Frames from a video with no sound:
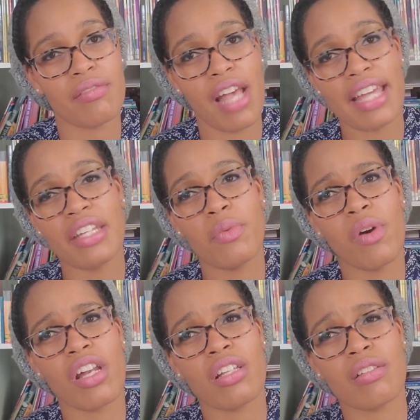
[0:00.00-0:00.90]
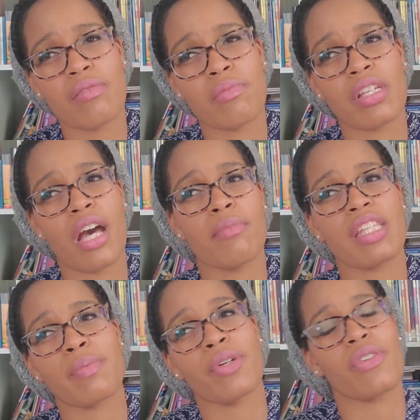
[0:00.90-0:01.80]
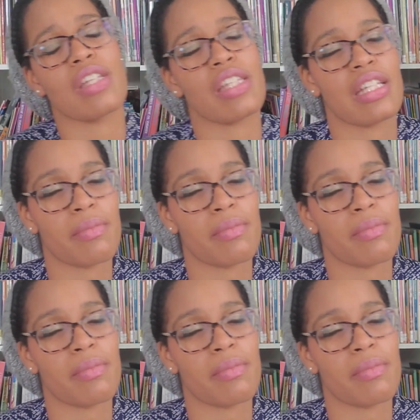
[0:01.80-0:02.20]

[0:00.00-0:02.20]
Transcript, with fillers: I didn't want to become this person that's like